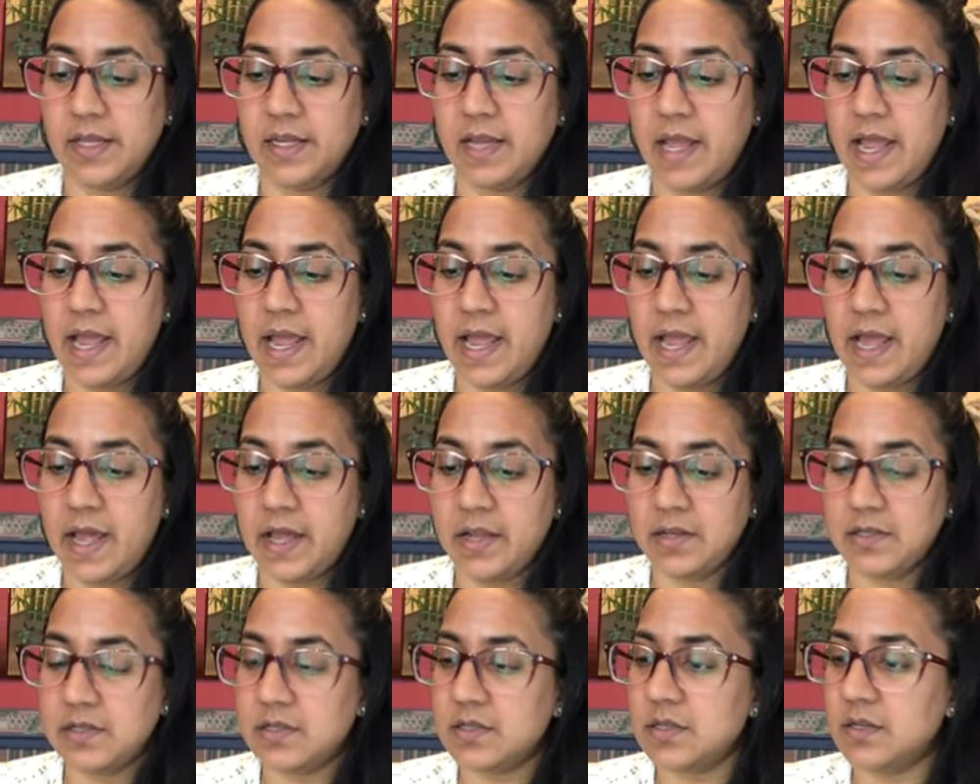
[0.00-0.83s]
in
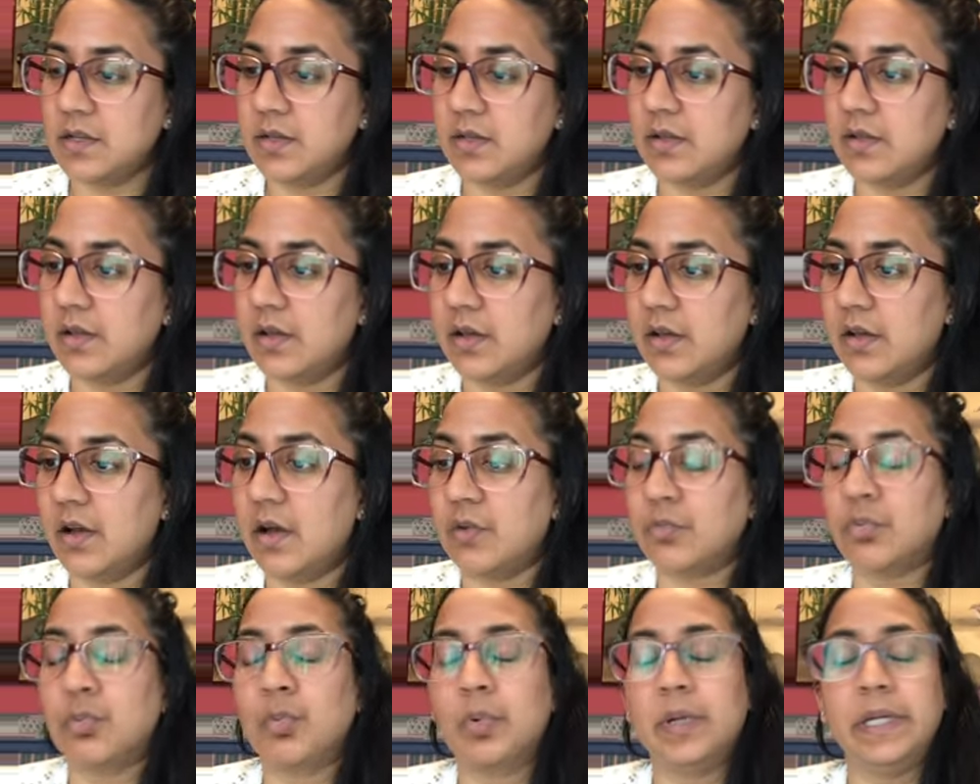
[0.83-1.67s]
hand,
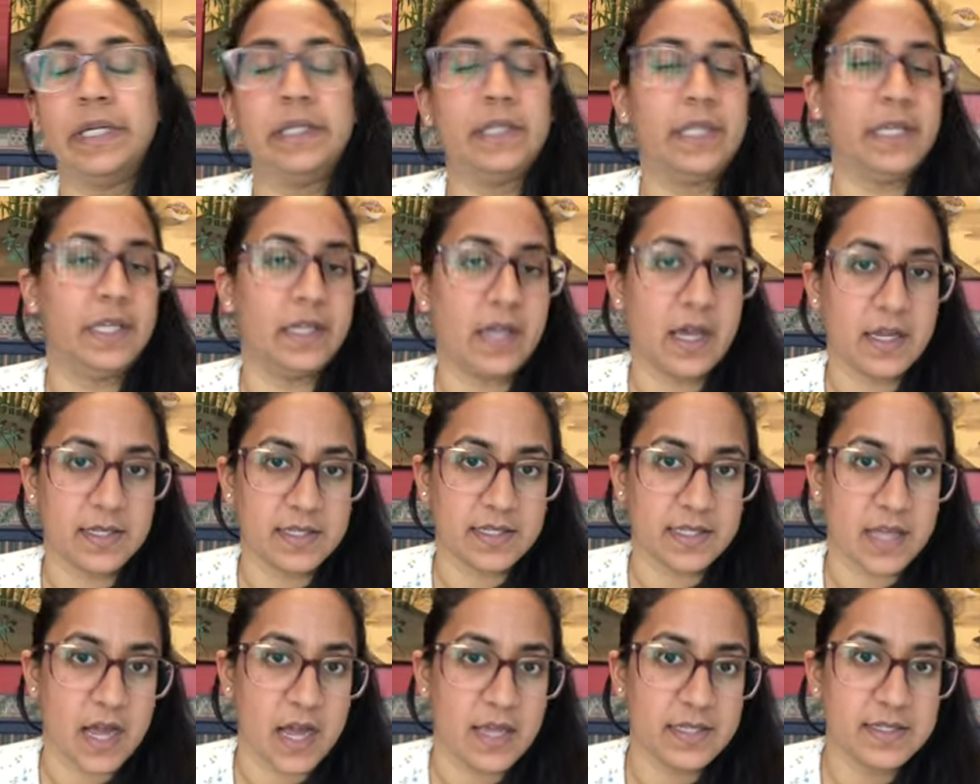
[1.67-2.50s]
a really
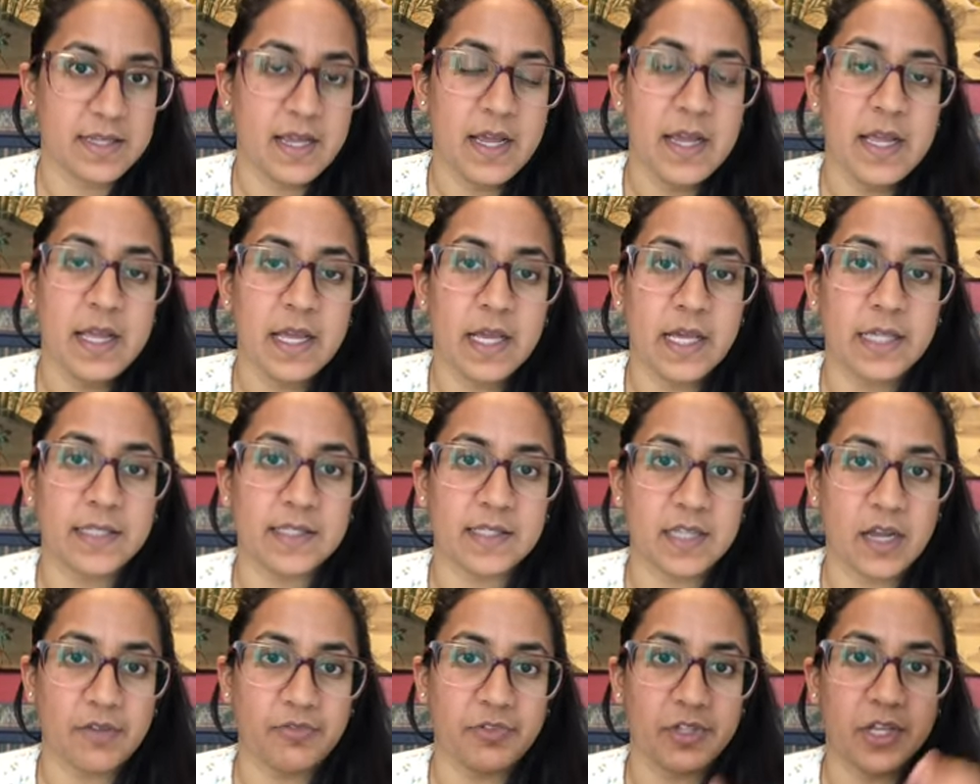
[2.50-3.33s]
nice size.
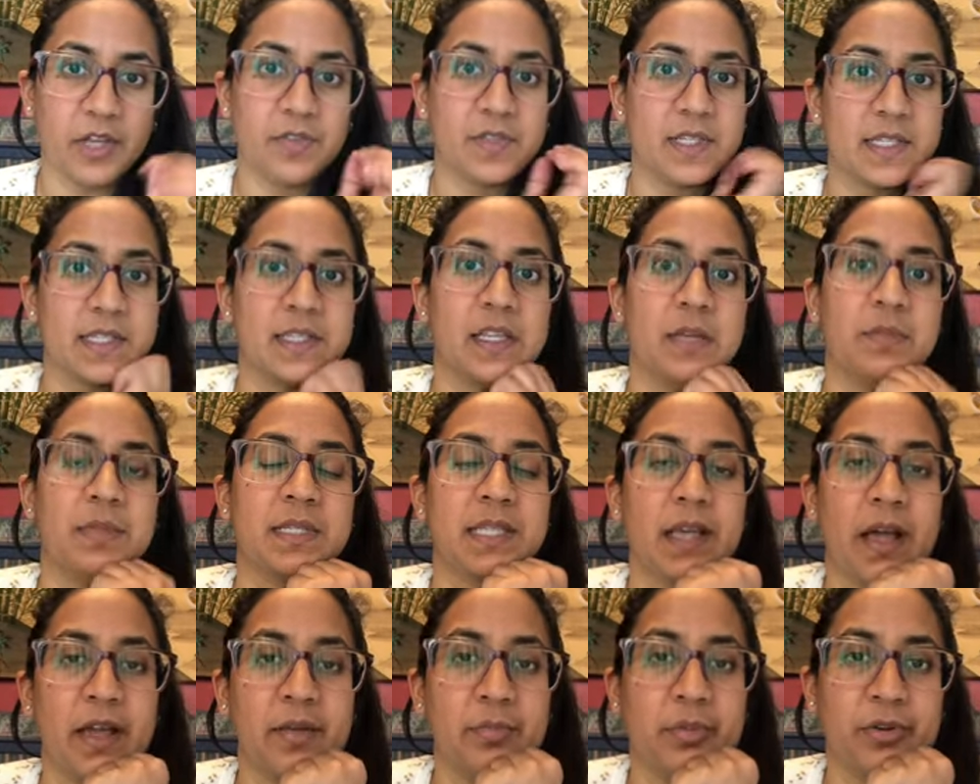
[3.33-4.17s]
It's definitely on the slim
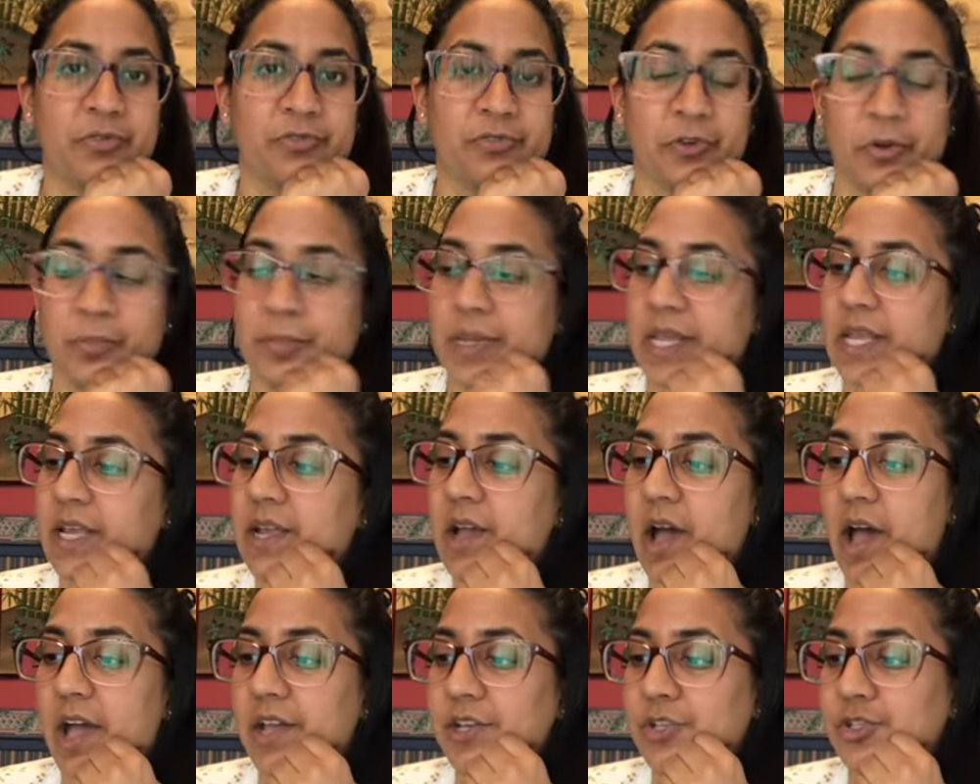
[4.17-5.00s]
side, but for
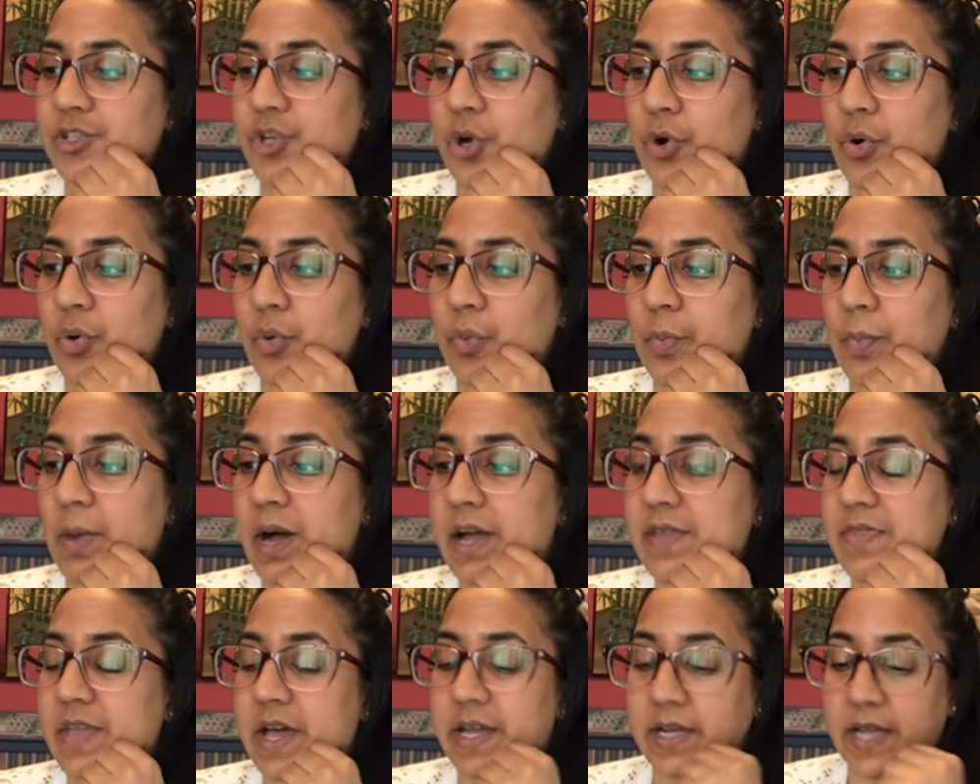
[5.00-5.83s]
me, I don't
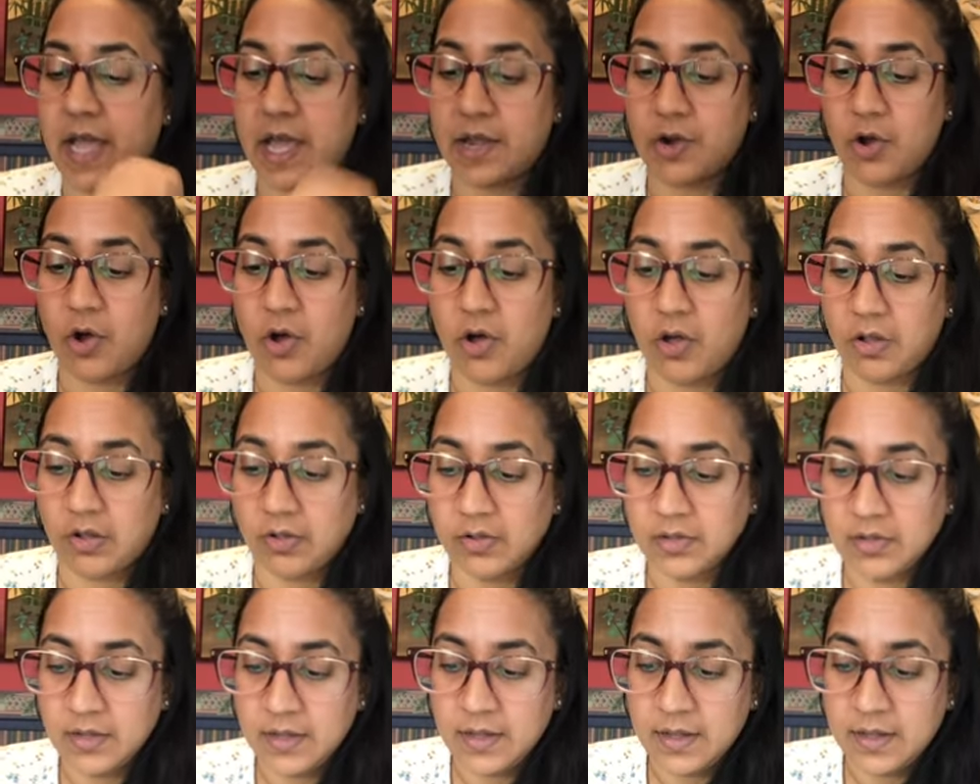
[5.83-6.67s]
mind that at
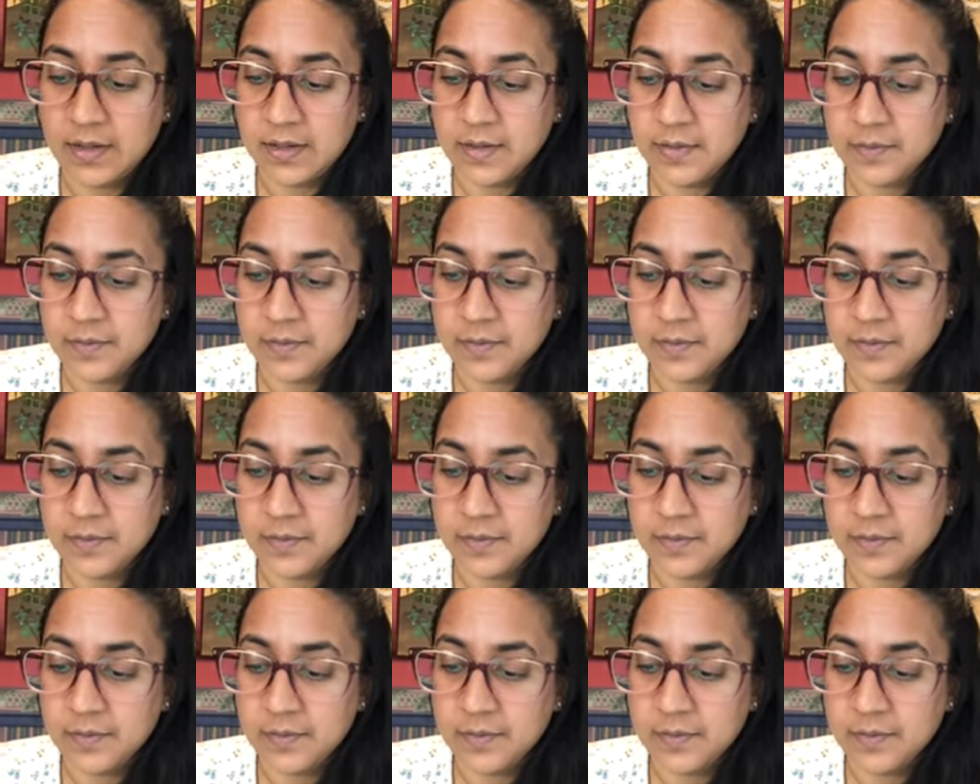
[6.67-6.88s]
all.